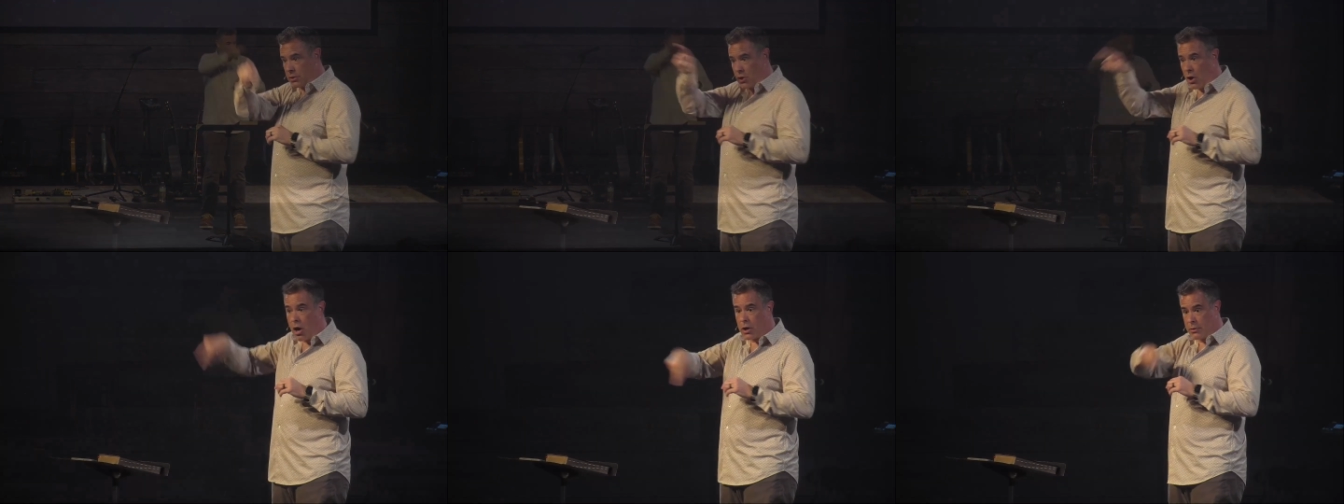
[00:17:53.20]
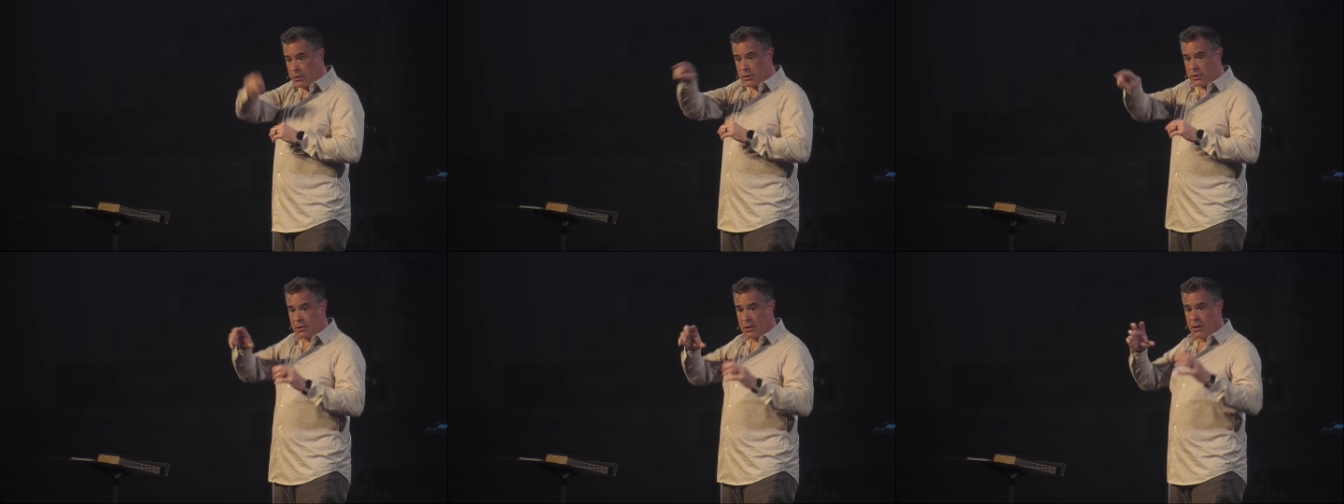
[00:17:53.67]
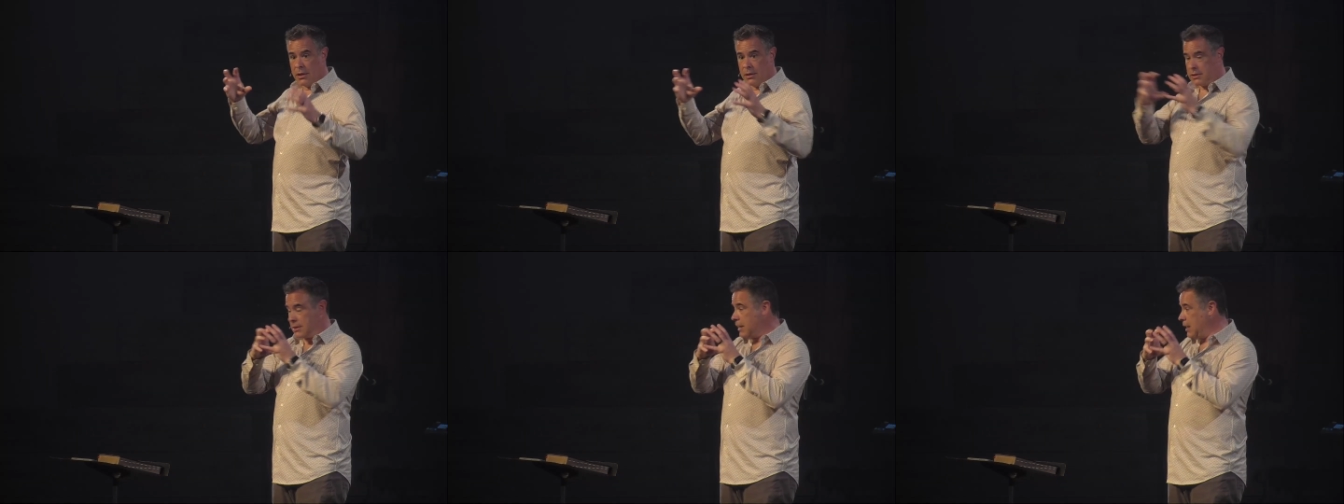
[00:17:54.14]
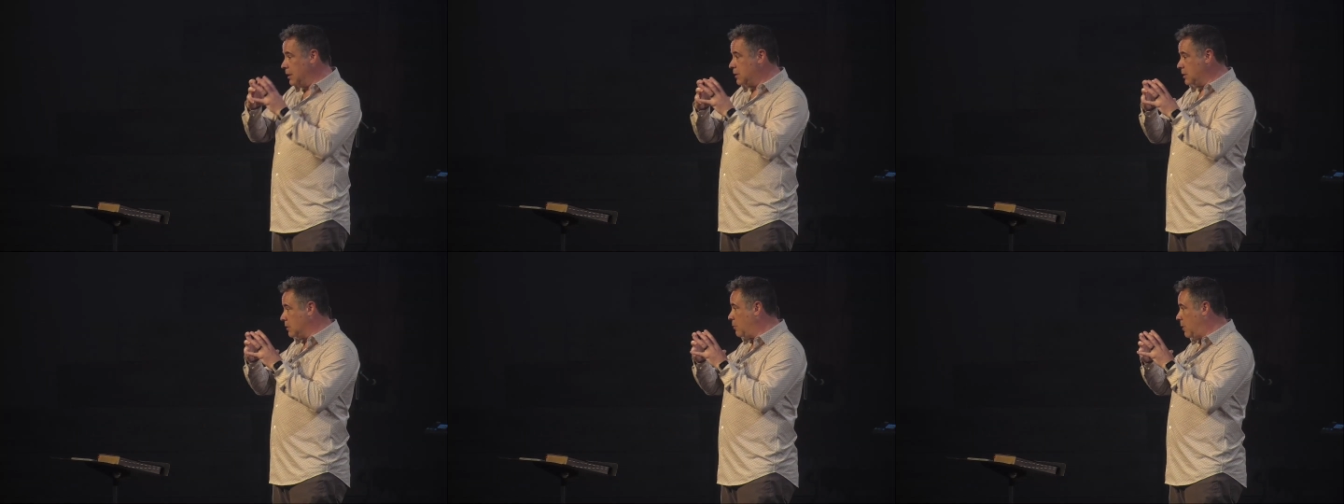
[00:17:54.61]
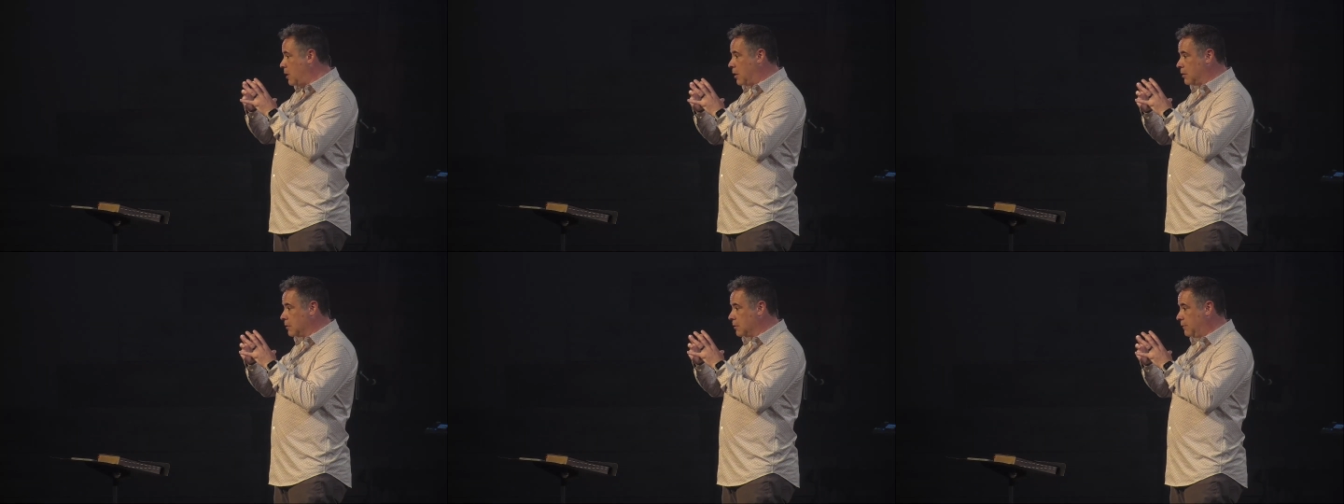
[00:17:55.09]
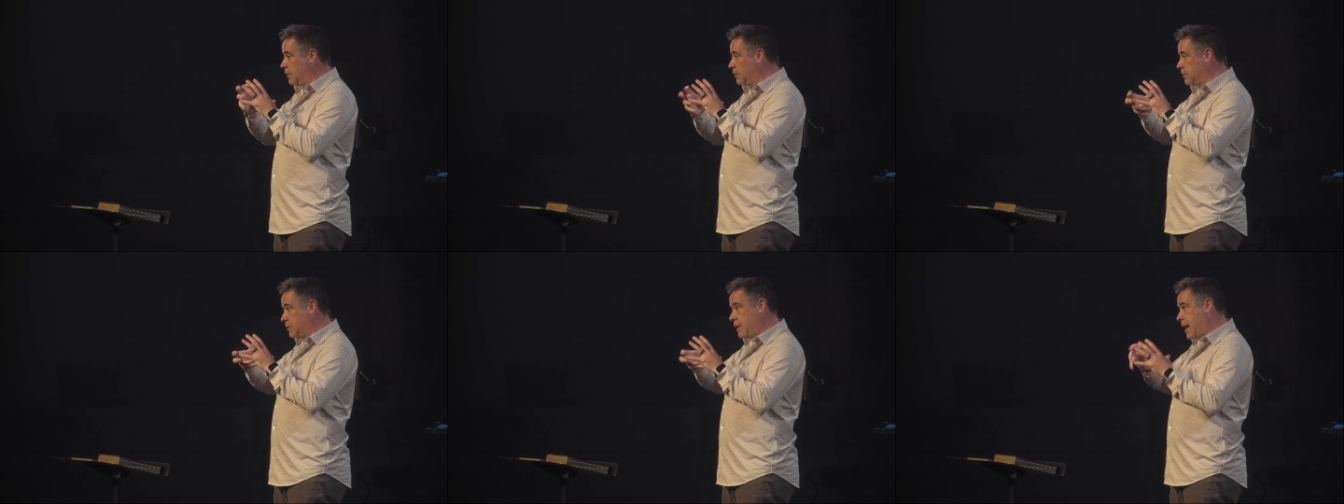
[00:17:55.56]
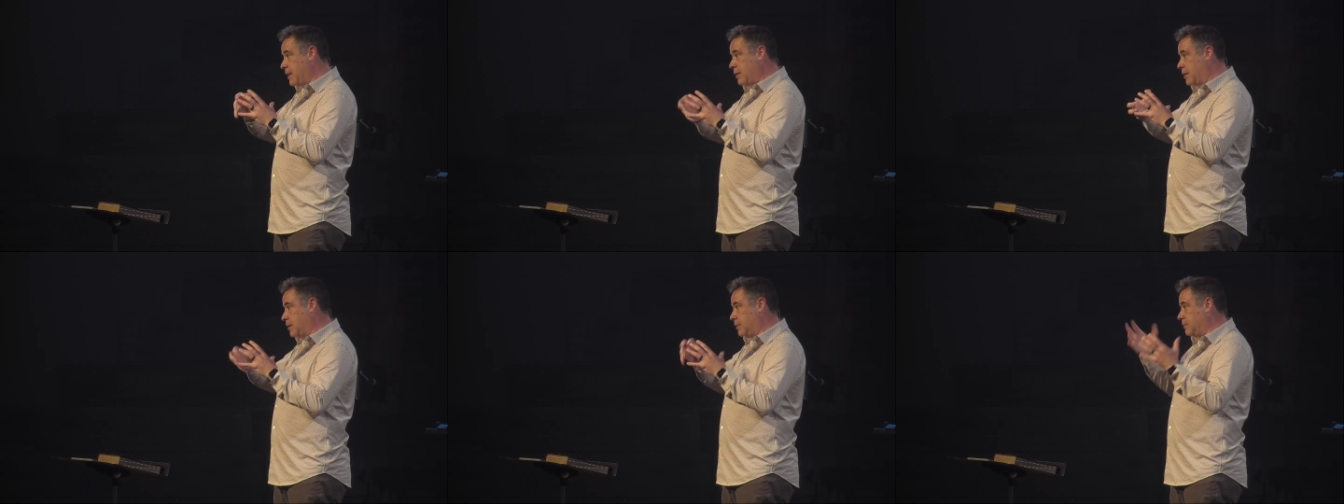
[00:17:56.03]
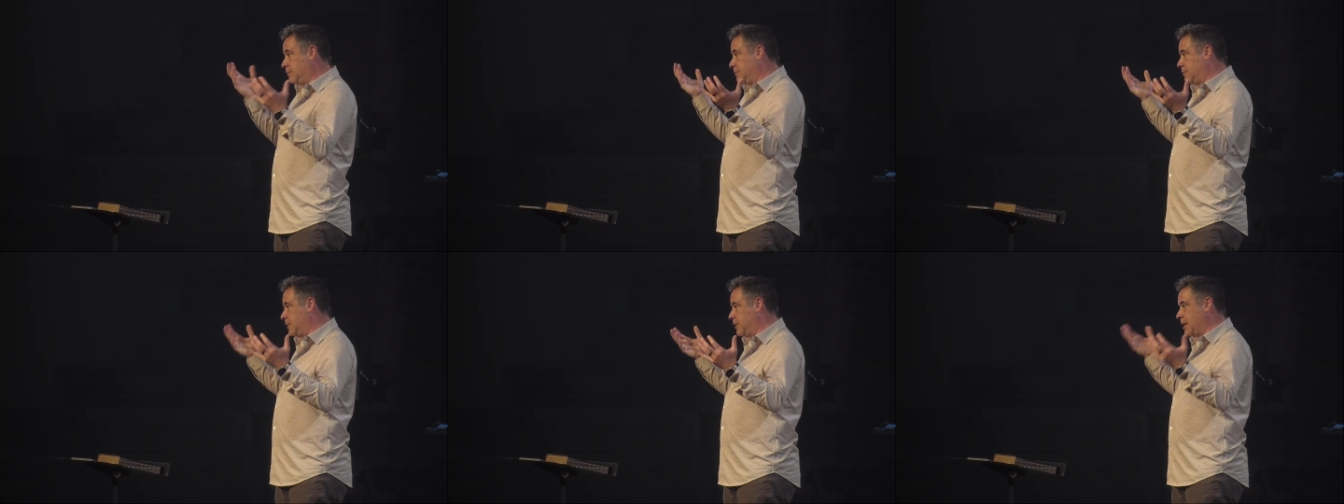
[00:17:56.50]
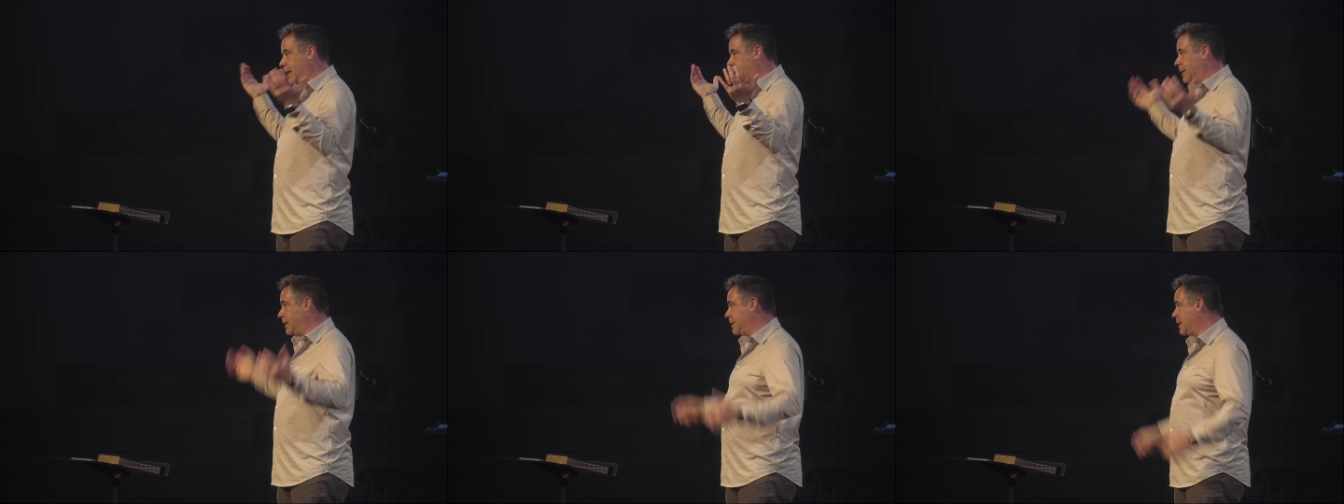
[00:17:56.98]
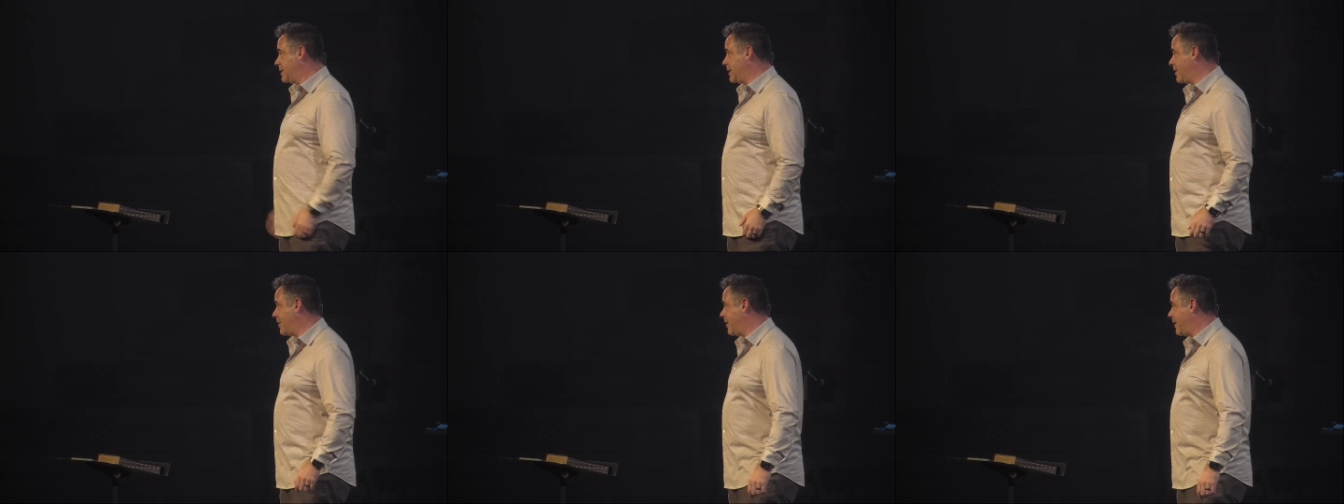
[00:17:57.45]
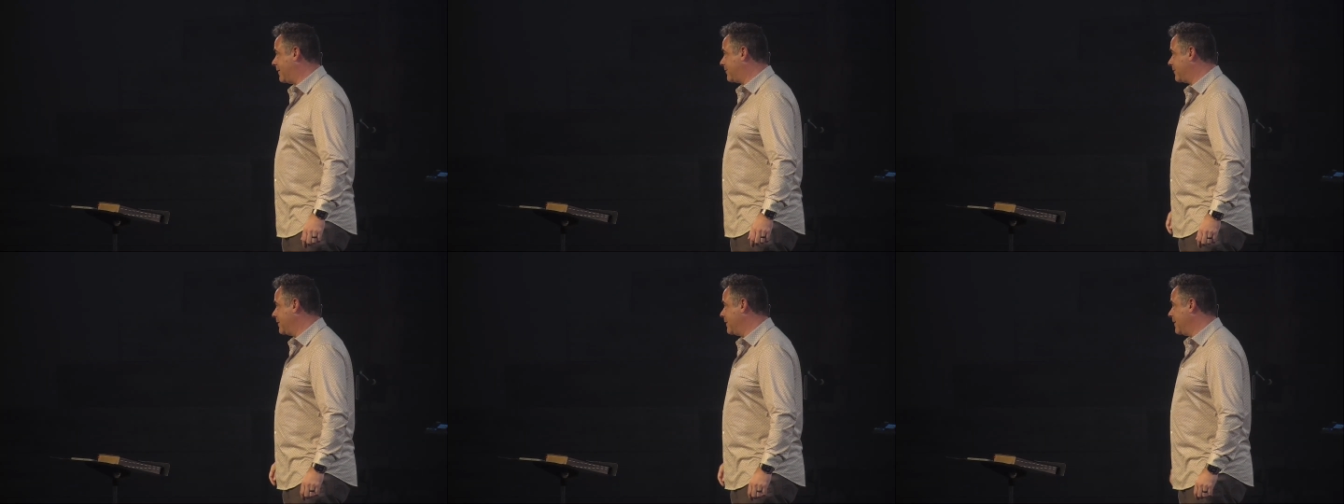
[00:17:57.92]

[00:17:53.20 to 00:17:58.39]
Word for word: the caulk that's sticking it to the wall. If you don't do that, you're, gonna, you're not going to get that thing off.